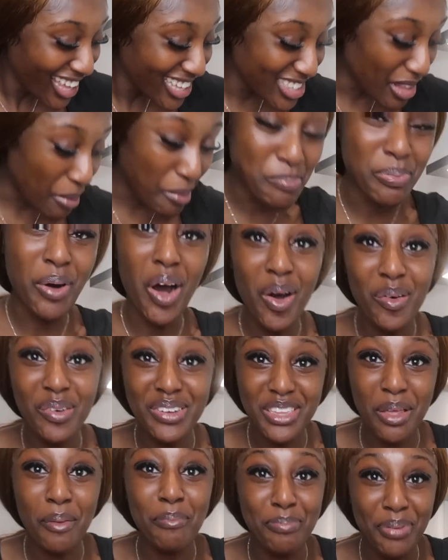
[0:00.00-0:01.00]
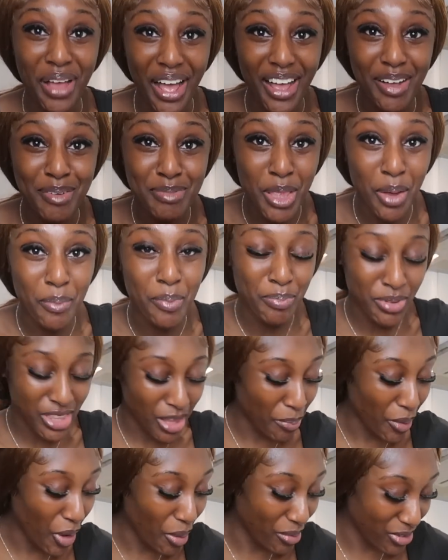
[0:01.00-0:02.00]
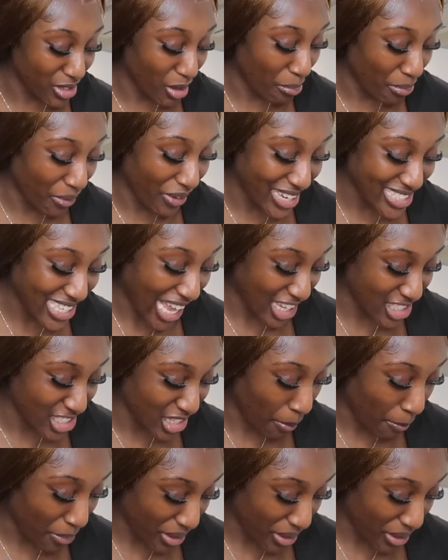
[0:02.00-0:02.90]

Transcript: The bottom of the pot is actually